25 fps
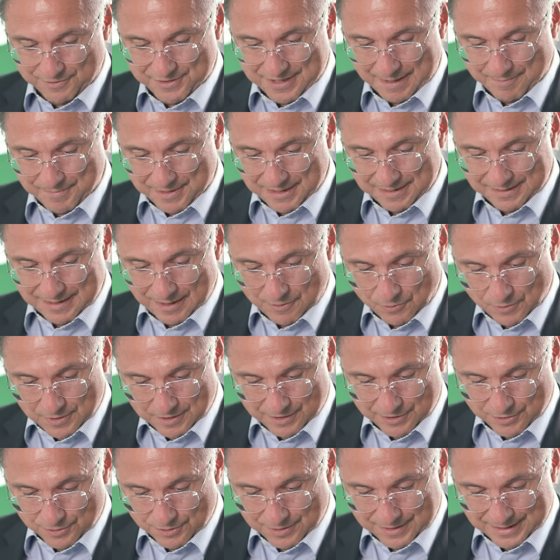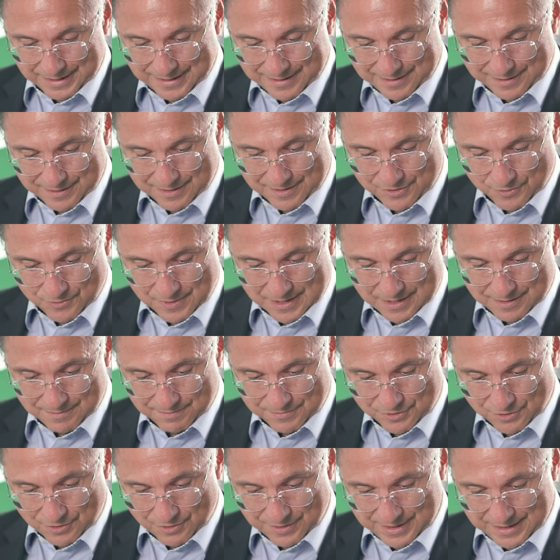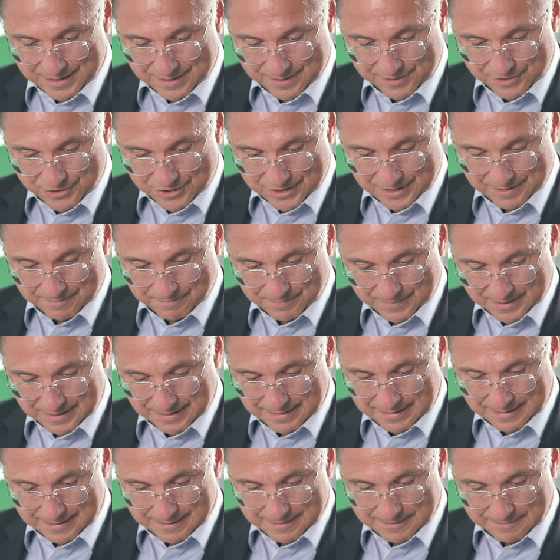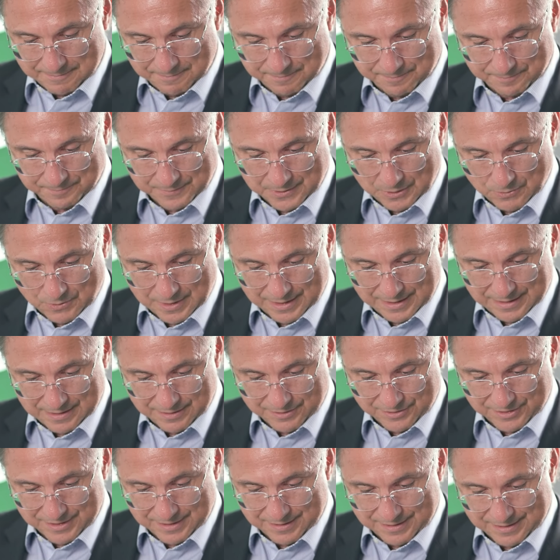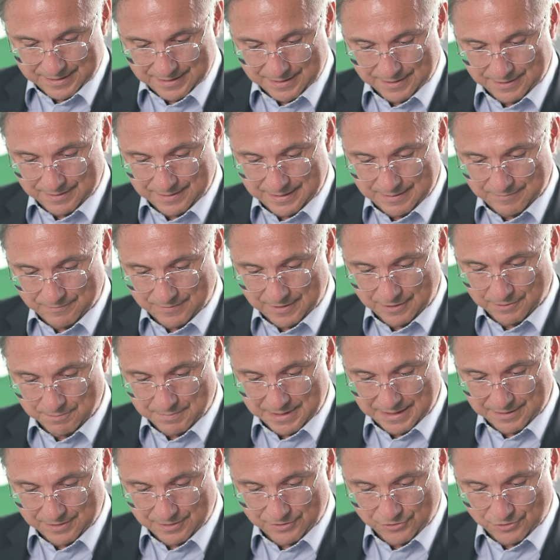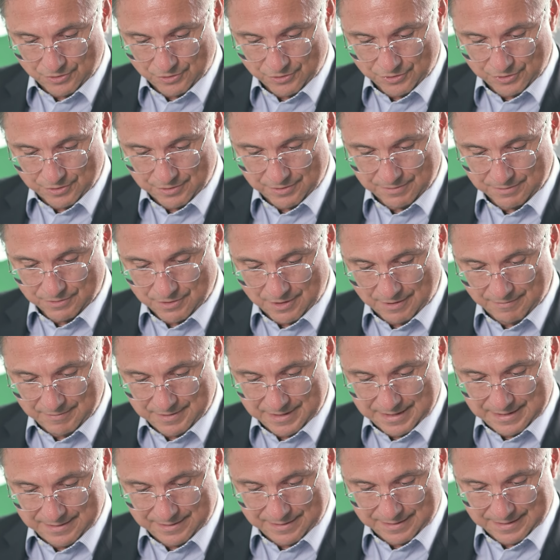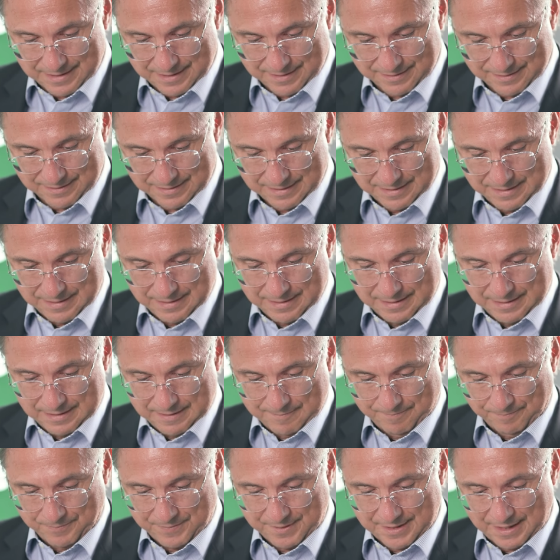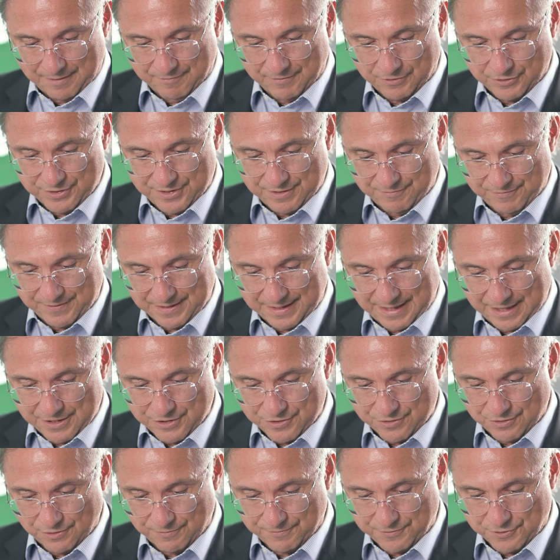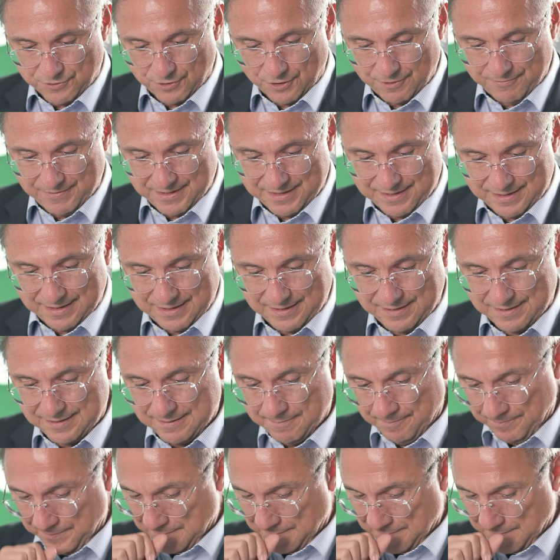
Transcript: something that we're doing here as well. So ESG. What else is here? Environmental, social, governance. Mm-hmm. Yes. Diversification of services.